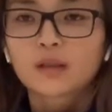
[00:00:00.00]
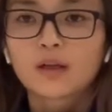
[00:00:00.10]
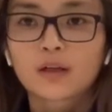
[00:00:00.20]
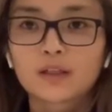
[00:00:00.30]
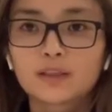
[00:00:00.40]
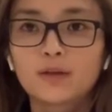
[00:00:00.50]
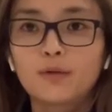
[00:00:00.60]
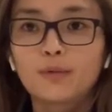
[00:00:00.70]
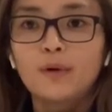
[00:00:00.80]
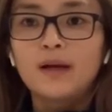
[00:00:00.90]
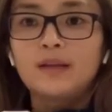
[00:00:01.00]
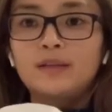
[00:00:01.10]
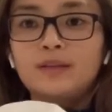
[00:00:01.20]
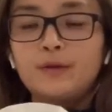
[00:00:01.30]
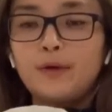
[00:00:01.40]
Okay, so
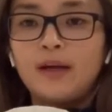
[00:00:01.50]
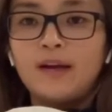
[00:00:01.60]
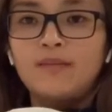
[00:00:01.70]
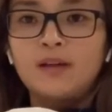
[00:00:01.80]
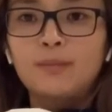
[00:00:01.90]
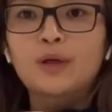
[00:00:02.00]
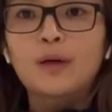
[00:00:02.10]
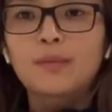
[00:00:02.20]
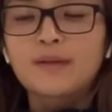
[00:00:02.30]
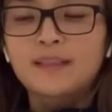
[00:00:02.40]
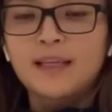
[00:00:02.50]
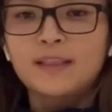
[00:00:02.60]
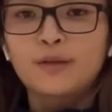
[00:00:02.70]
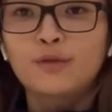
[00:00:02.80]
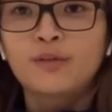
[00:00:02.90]
once you have a proper size
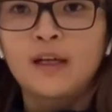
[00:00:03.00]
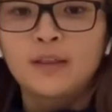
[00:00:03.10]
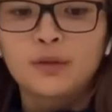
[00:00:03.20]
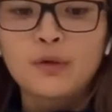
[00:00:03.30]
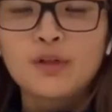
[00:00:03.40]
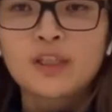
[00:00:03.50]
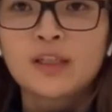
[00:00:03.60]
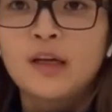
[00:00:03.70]
of cartouche,